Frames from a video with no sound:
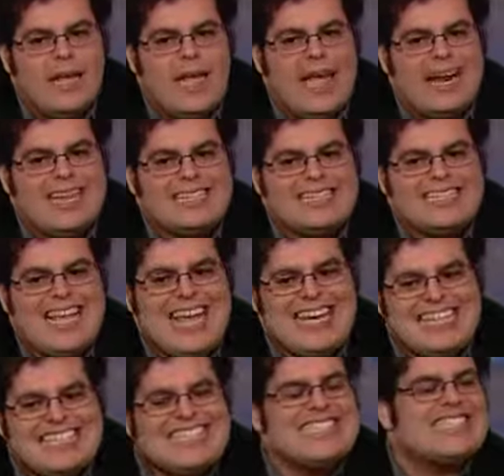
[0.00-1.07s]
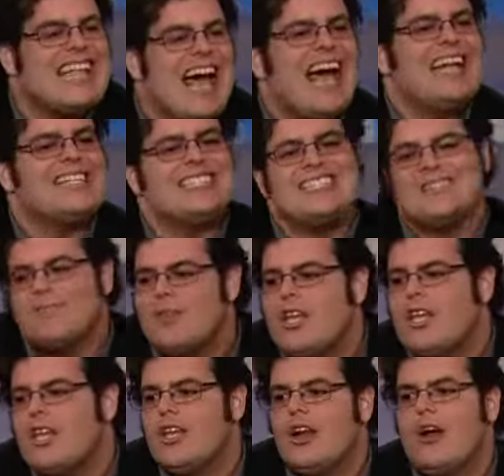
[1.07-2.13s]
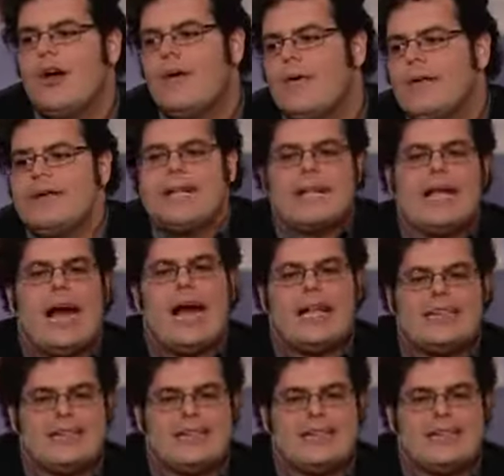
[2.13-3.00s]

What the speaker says: And it's not, God,